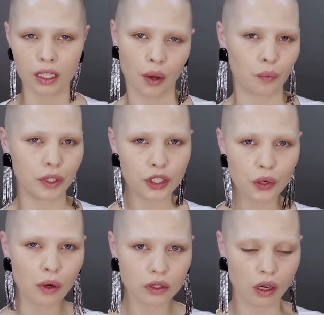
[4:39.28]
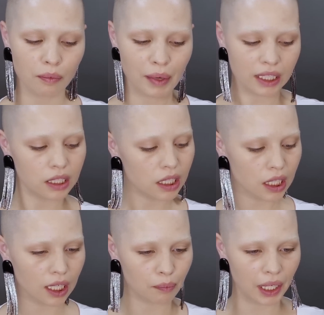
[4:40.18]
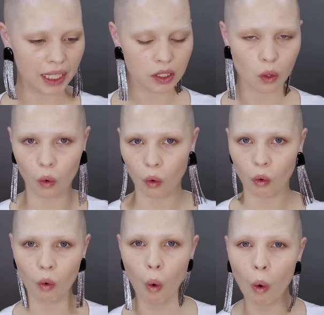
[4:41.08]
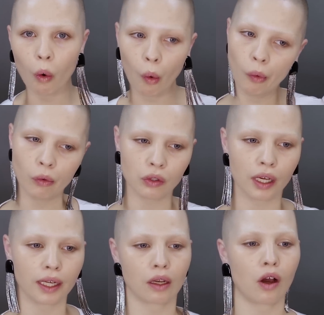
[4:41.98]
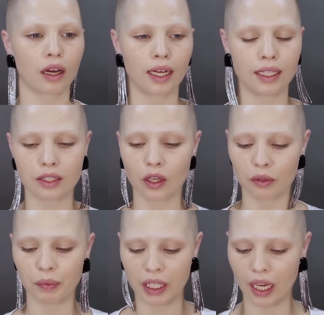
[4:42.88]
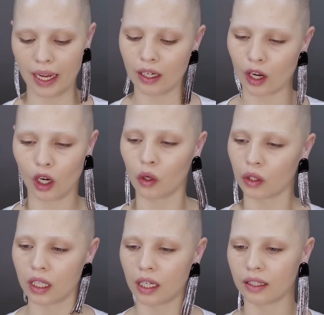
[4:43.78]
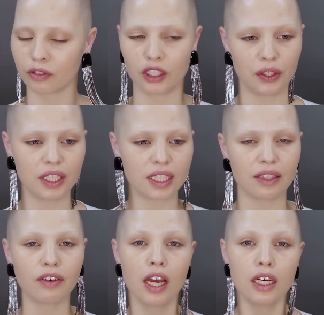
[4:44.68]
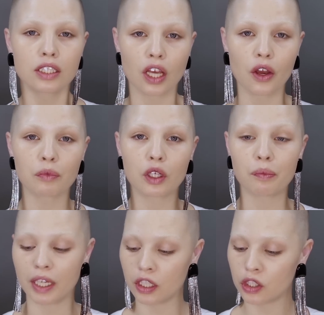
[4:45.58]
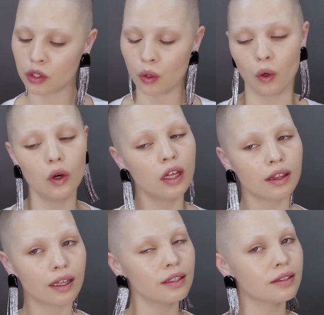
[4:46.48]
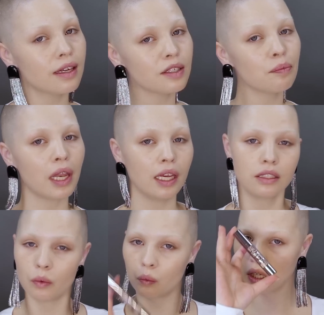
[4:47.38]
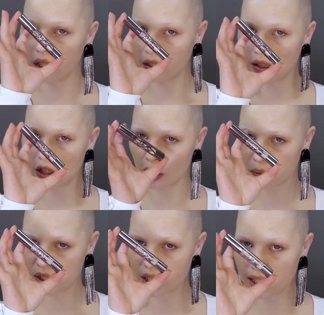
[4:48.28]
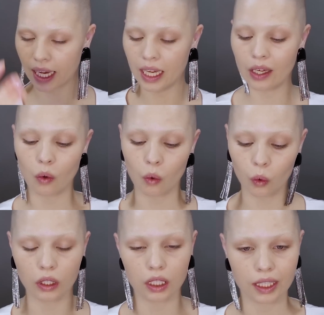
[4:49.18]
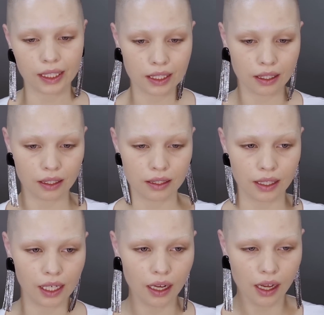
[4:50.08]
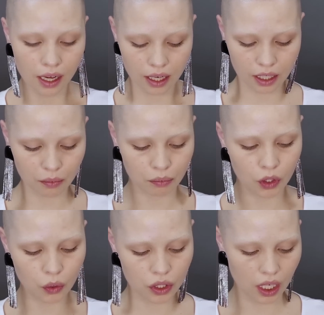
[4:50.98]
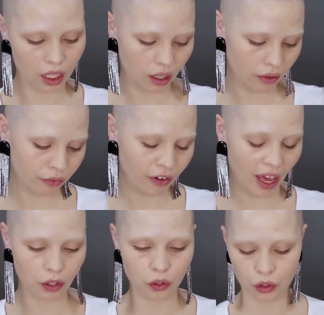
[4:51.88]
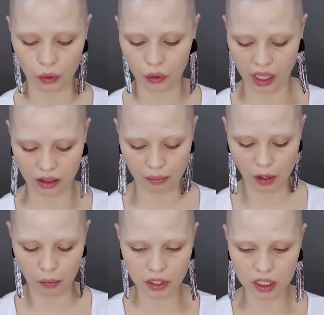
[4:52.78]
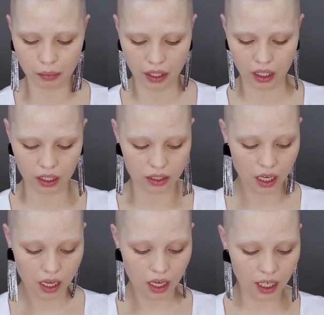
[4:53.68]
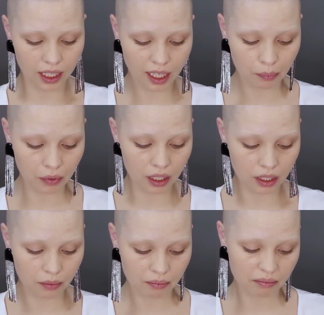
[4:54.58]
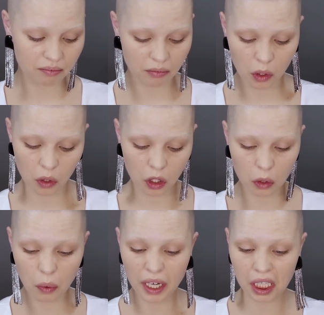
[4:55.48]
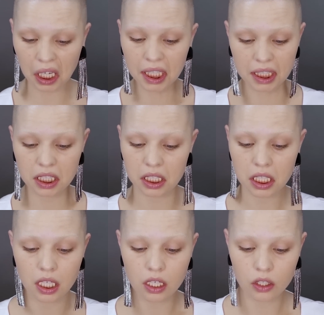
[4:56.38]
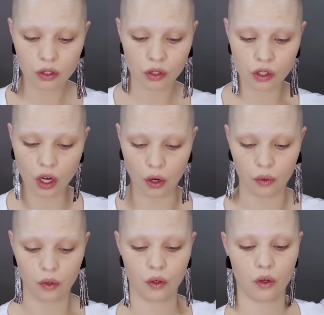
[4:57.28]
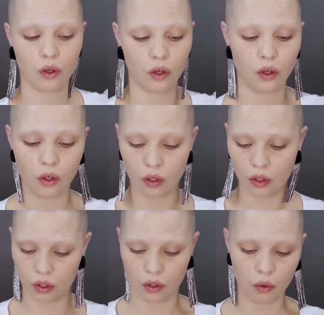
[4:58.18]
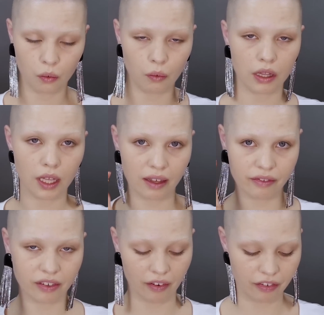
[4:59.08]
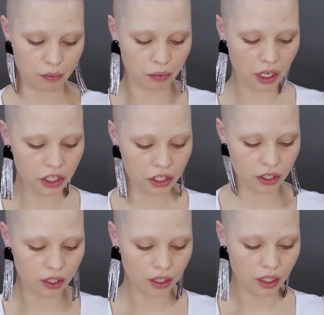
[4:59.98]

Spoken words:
Now we do want our base to stay in place all night long, and it's going to be a long night for New Year's Eve, so I'm going to make sure that it stays in place with the Urban Decay All Nighter Concealer, and I'm using Fair Neutral at the moment because I am quite light. So with a fluffy brush